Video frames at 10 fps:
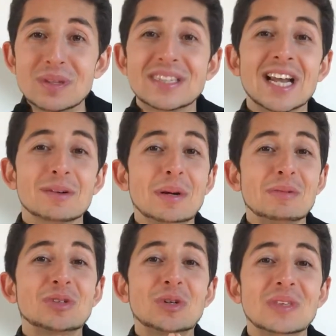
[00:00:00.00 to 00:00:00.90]
probably get away
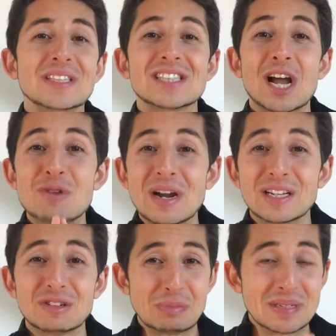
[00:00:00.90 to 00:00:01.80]
with doing this
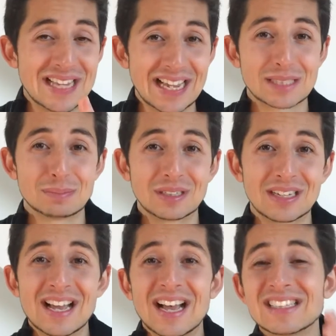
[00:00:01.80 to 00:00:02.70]
directly from a
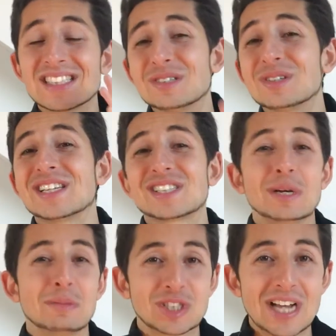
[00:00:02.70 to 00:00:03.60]
textbook and still get
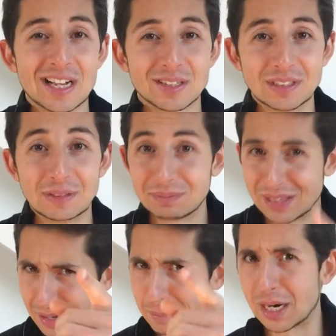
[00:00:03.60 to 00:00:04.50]
so much out of it,
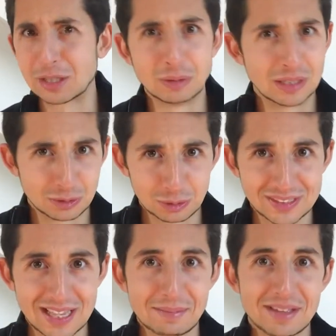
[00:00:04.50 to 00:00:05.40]
but I don't
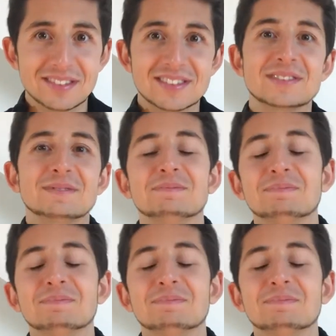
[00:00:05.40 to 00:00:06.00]
endorse that method.